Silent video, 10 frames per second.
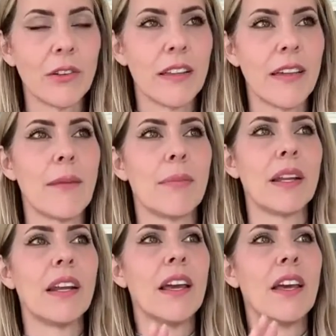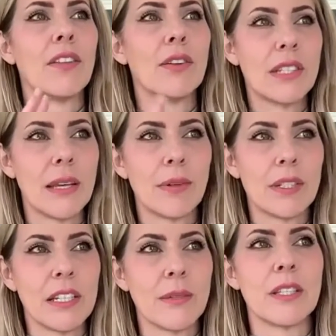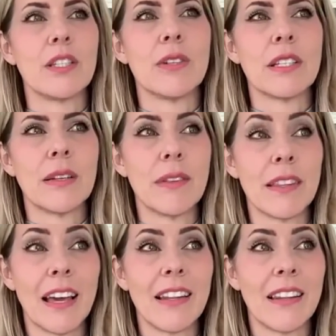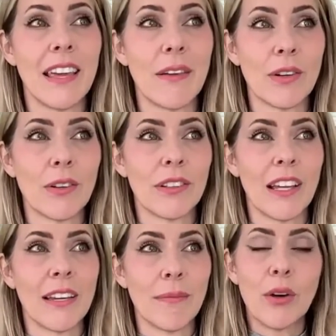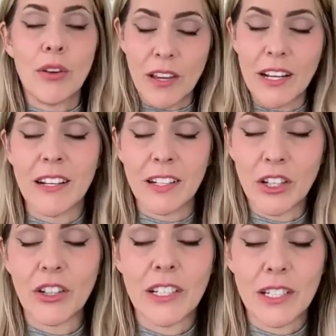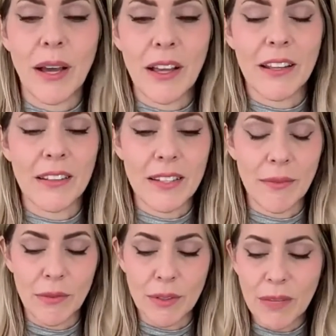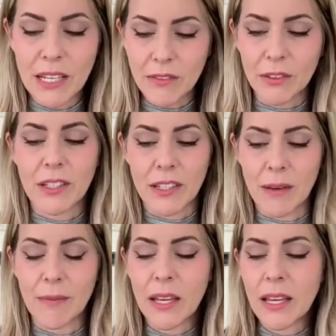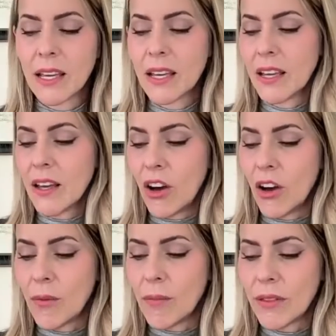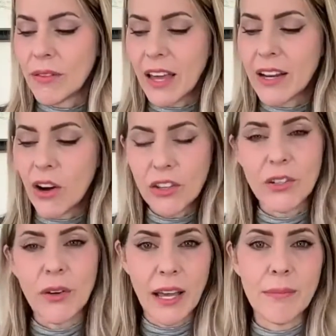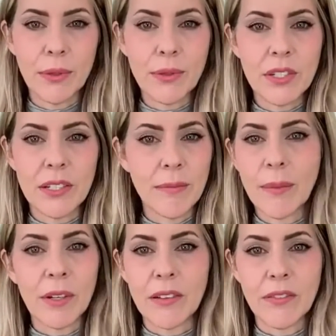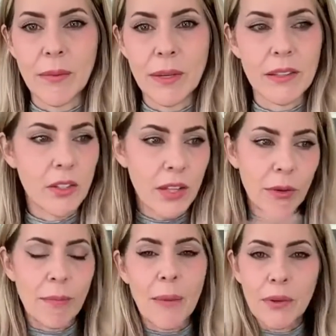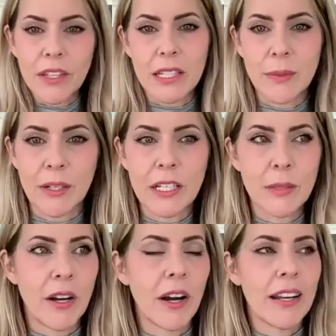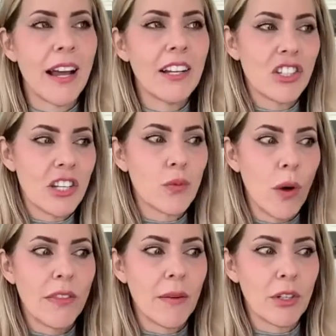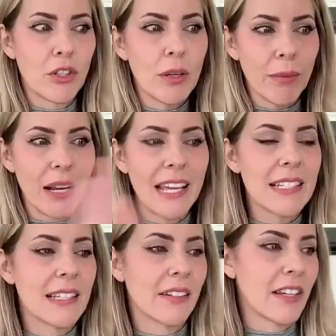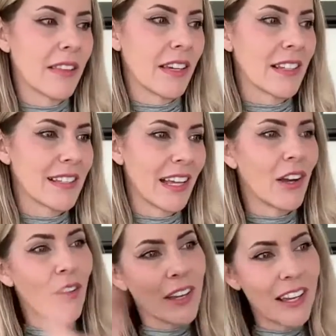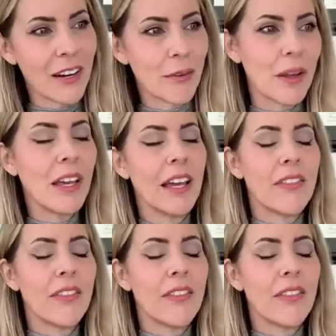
only that, but those same participants doing something that they were like motivated and curious about and something was meaningful to them, then also had boosted memory from it. So they remembered the experience better, and not just what they were doing, but ancillary things like, oh yeah, and I remember